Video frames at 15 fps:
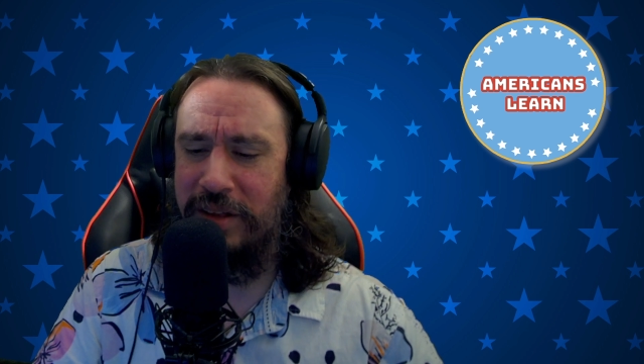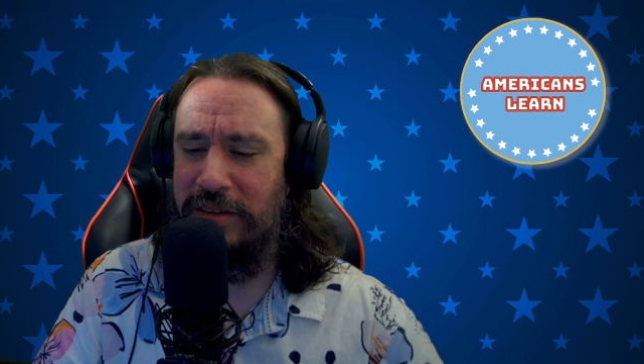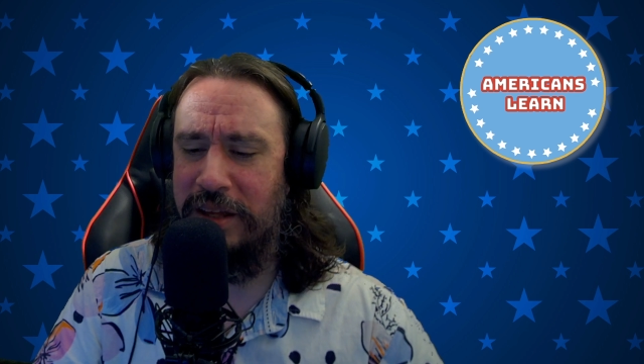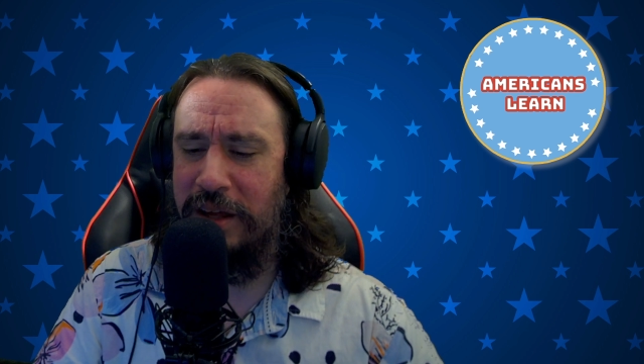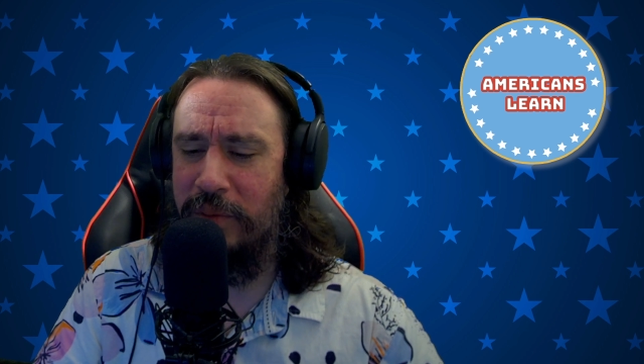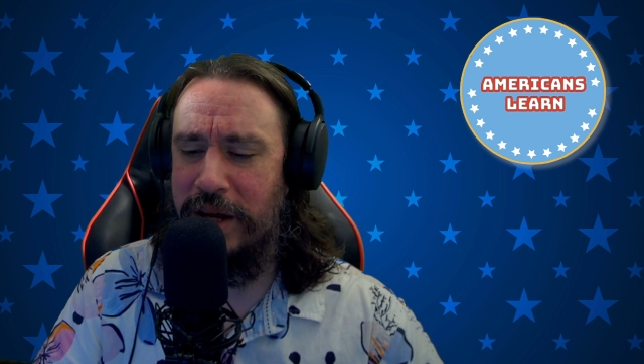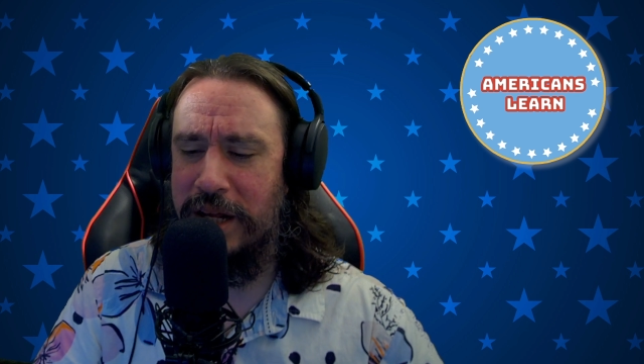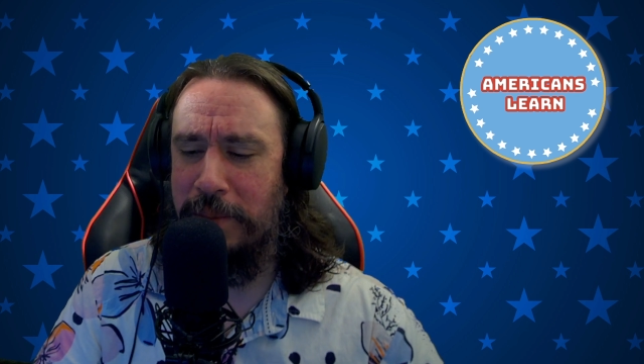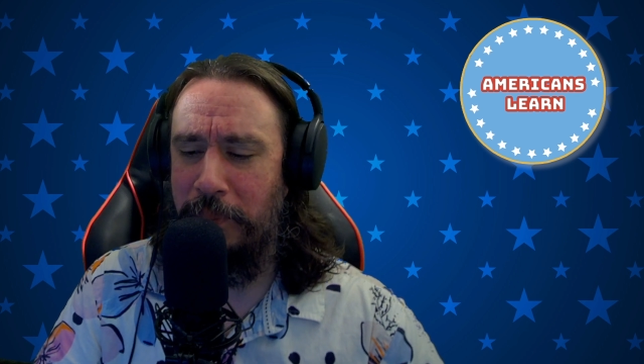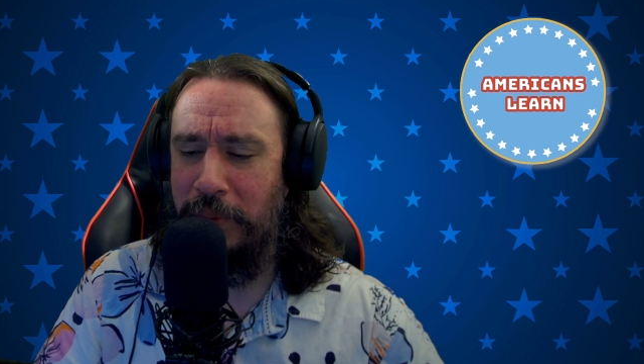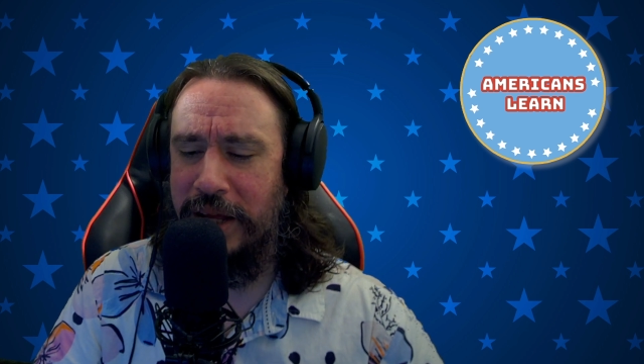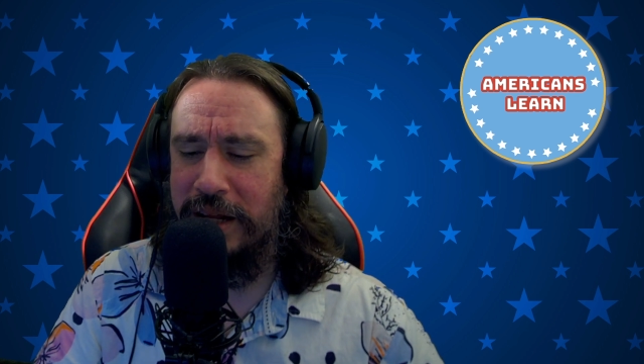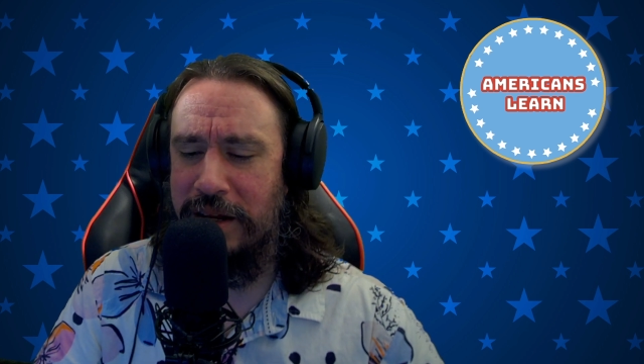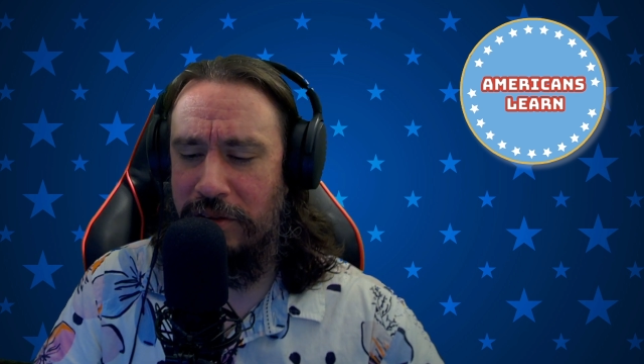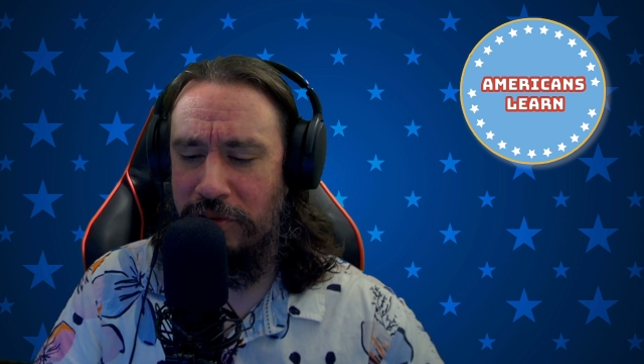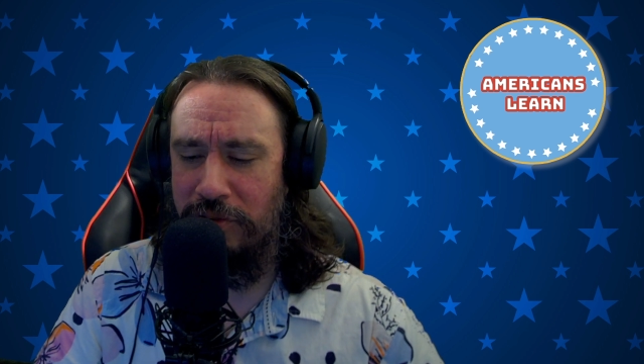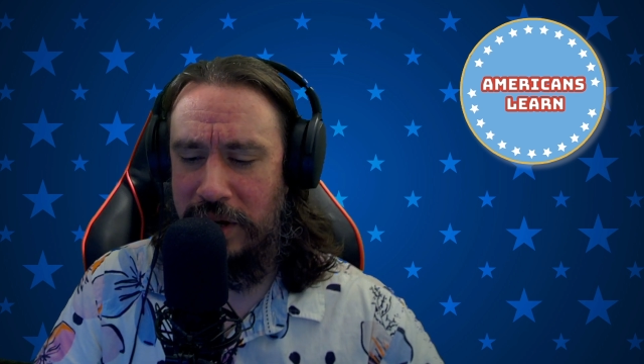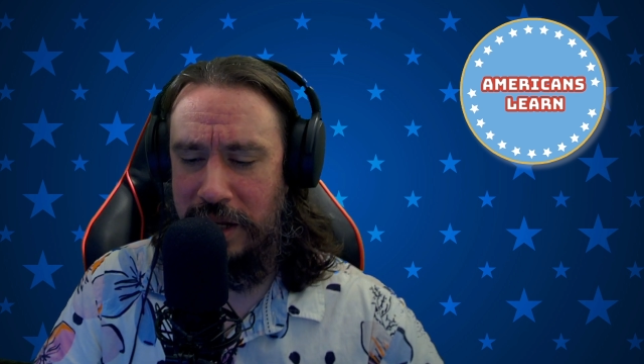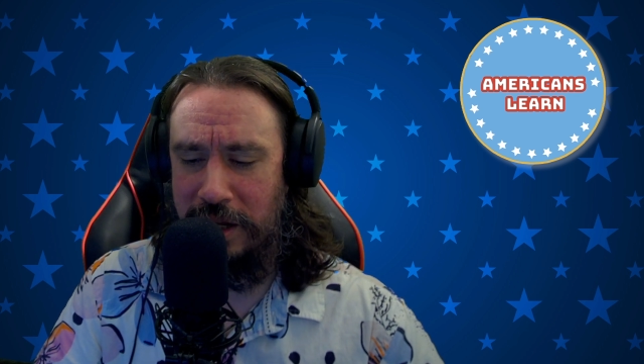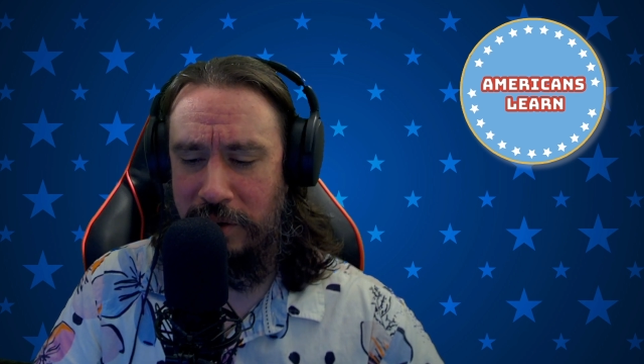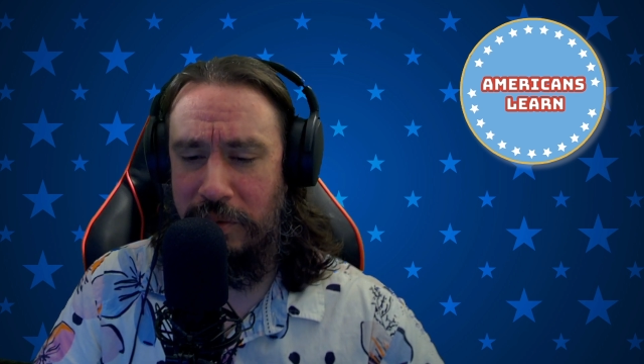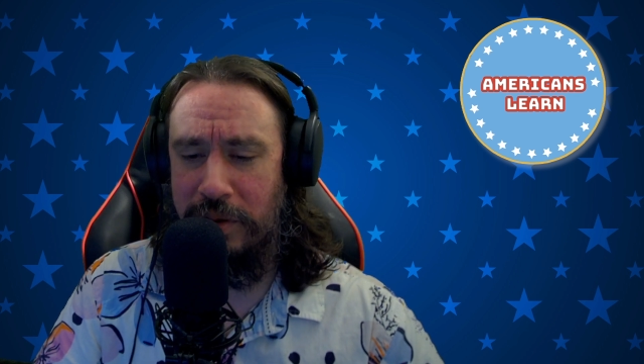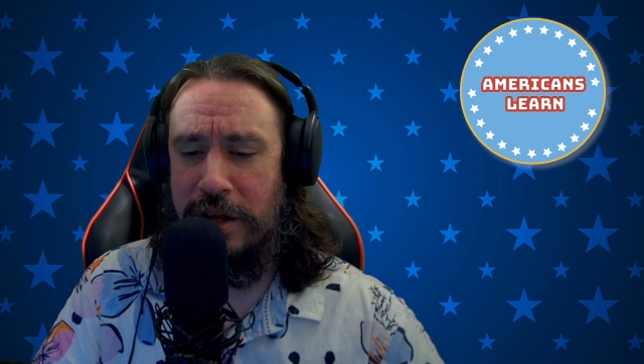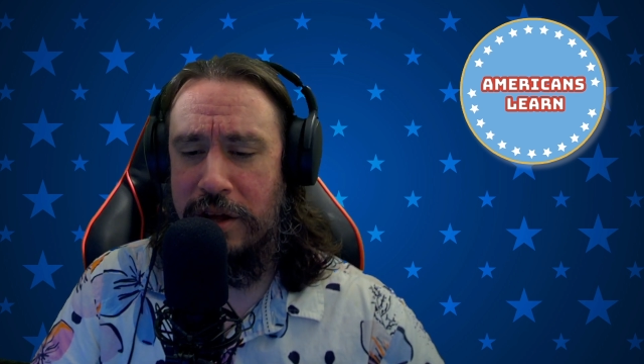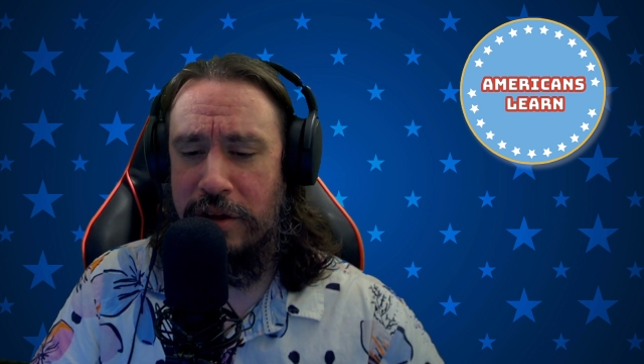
Let's get ready to play this video.